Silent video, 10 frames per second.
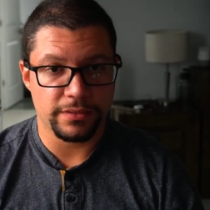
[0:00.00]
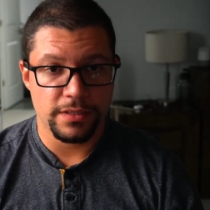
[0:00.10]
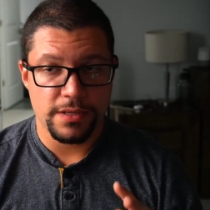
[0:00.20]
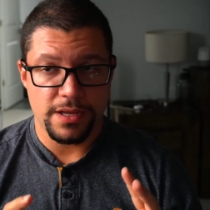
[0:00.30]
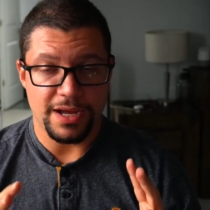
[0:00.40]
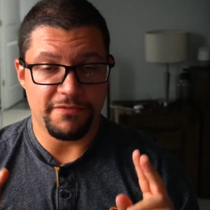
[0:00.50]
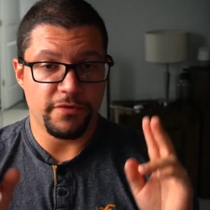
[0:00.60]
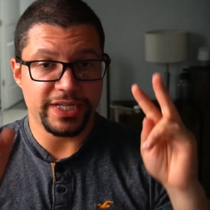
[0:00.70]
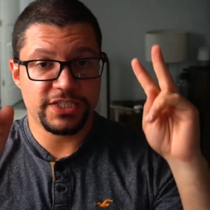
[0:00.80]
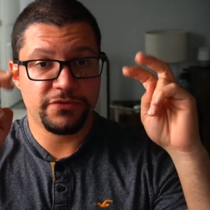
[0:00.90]
avoids
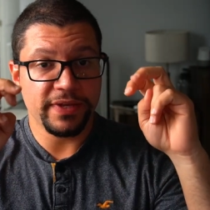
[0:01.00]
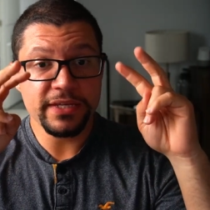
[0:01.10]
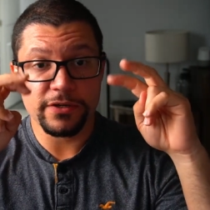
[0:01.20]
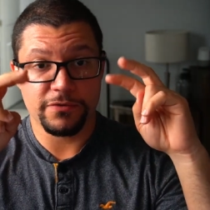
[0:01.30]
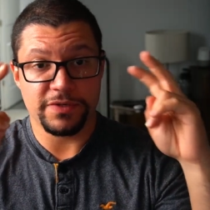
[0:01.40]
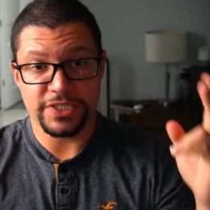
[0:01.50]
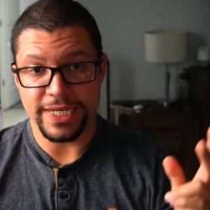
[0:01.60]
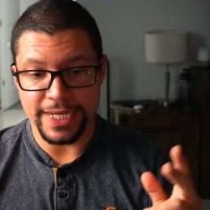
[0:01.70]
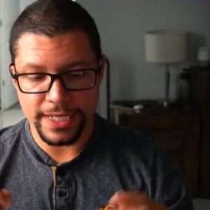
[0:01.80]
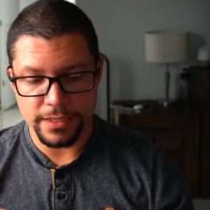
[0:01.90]
finger fatigue
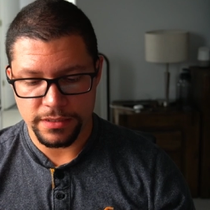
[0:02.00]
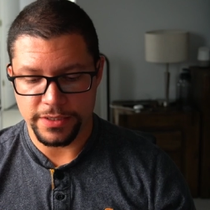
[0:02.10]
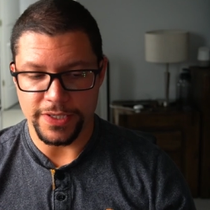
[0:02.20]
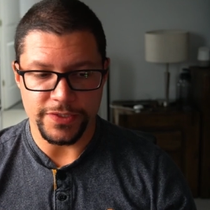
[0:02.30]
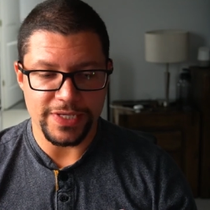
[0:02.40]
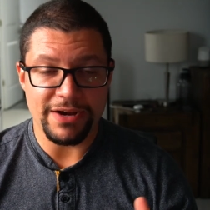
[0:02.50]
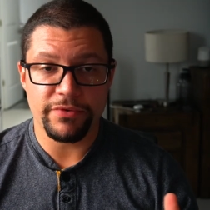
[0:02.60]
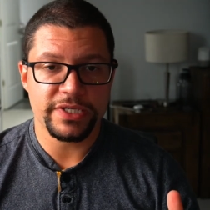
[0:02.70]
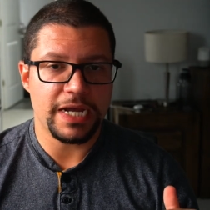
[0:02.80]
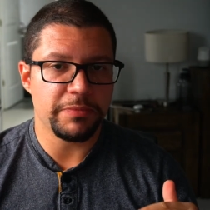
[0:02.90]
because every time
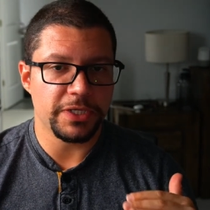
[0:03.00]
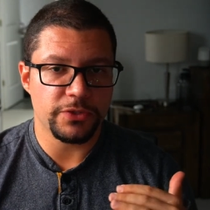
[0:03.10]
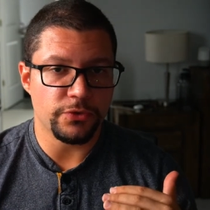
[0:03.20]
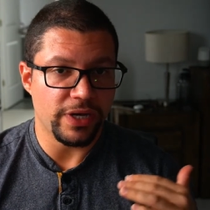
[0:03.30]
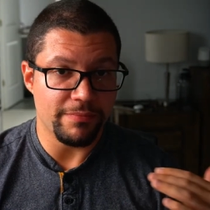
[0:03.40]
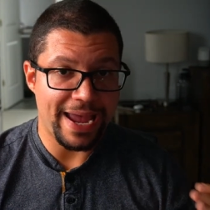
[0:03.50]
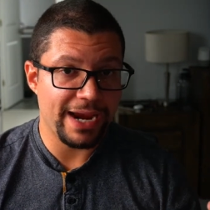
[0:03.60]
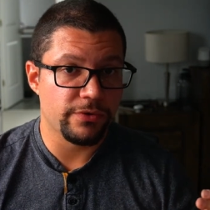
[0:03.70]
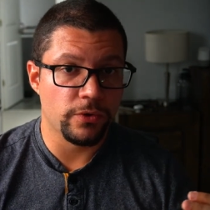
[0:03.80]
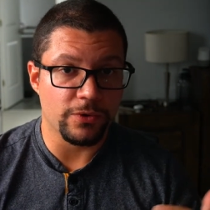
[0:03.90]
you need to do a macro
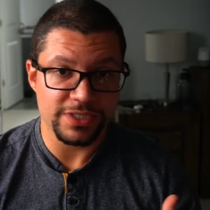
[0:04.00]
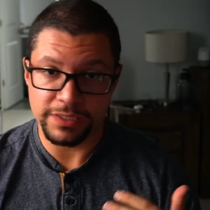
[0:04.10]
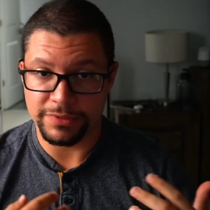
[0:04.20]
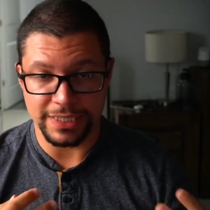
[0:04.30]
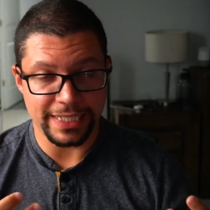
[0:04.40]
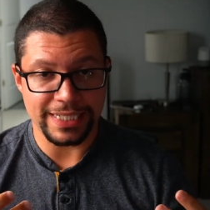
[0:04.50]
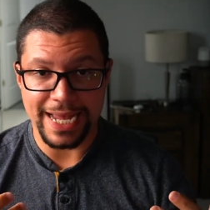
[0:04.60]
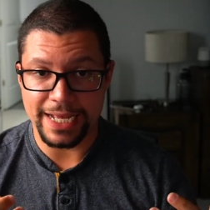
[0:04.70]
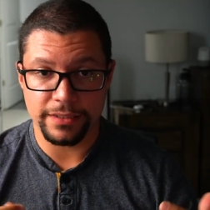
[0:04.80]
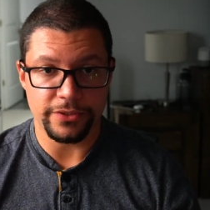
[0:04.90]
or something like that
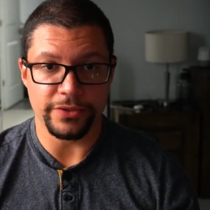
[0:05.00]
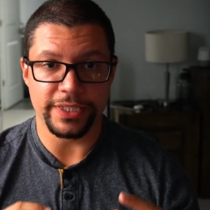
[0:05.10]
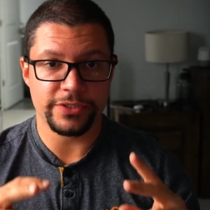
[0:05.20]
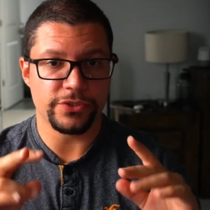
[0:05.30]
you need to